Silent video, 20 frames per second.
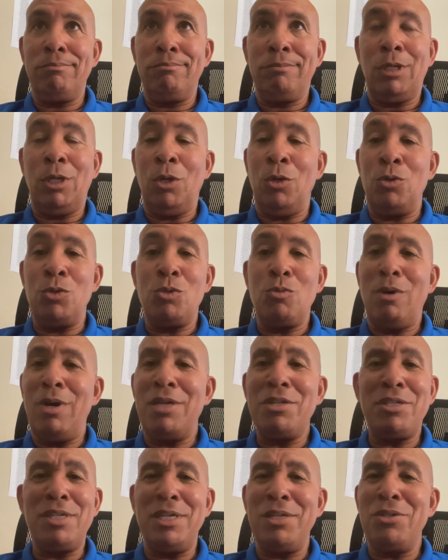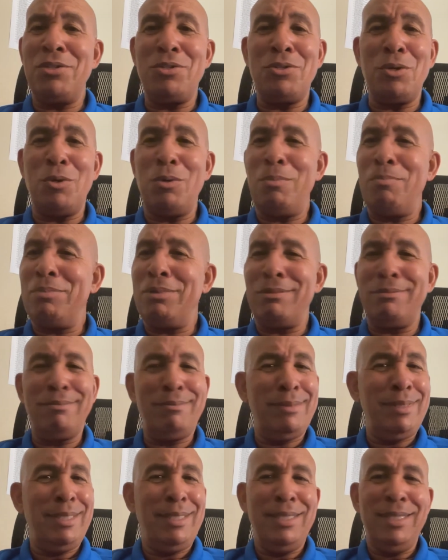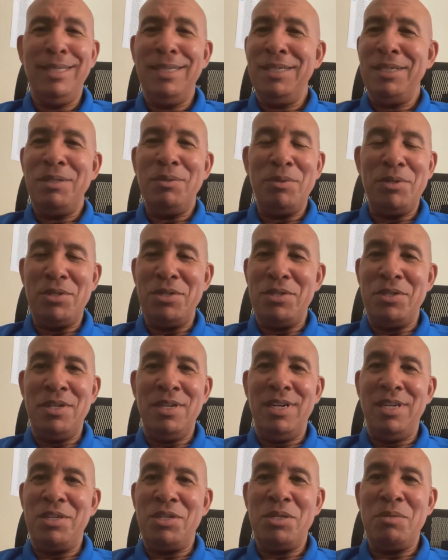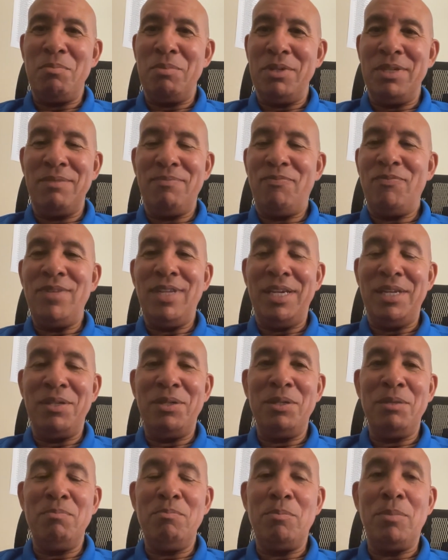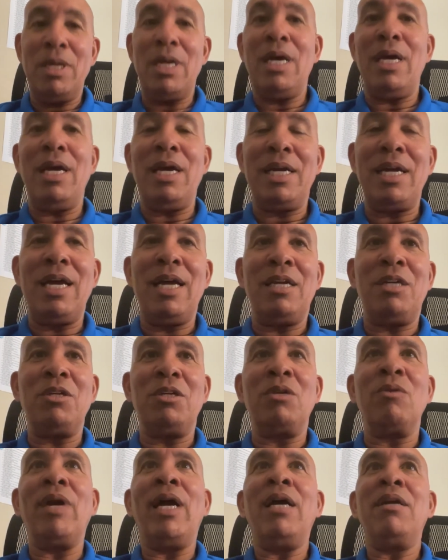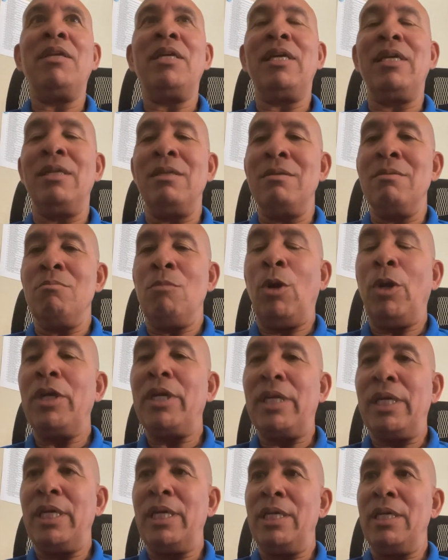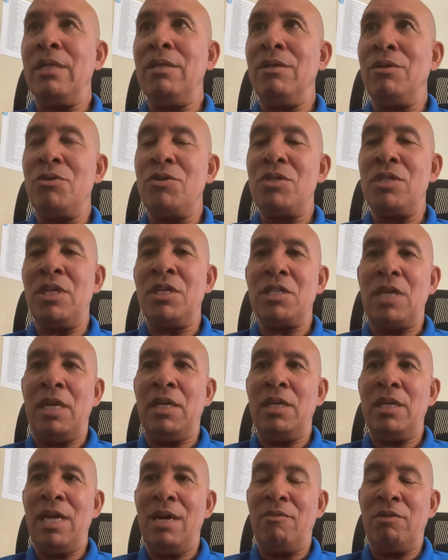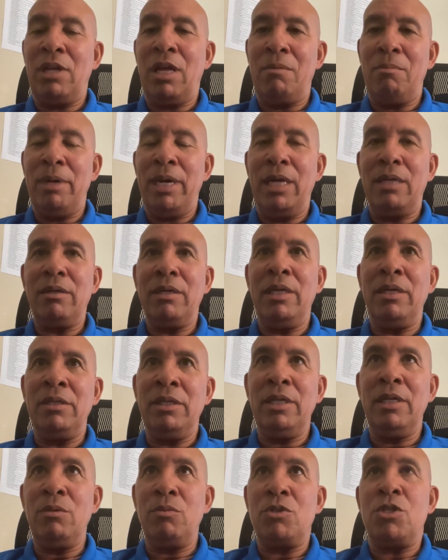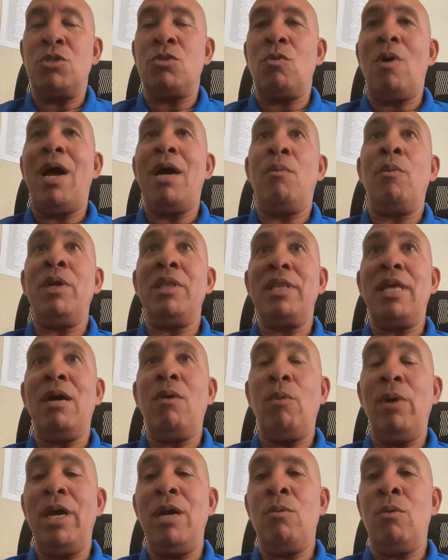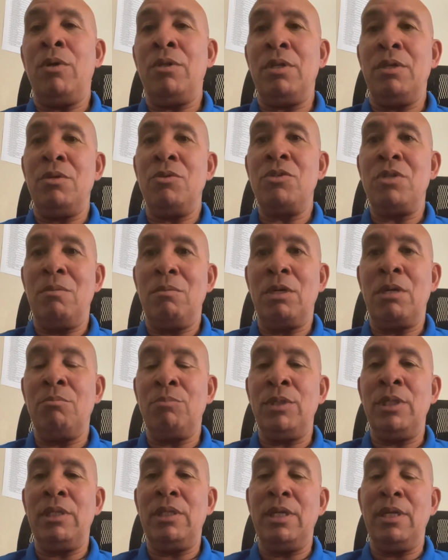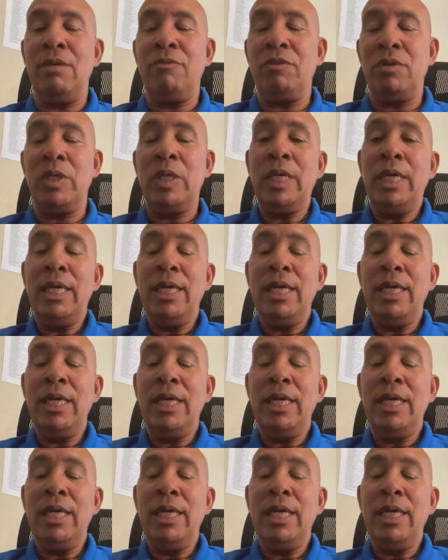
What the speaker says: clothes washing soap, which is nuts, but I do. But I got a good grounding in marketing and those things. I didn't have a lot of background there, which is why I went that way. I wanted to do something completely different.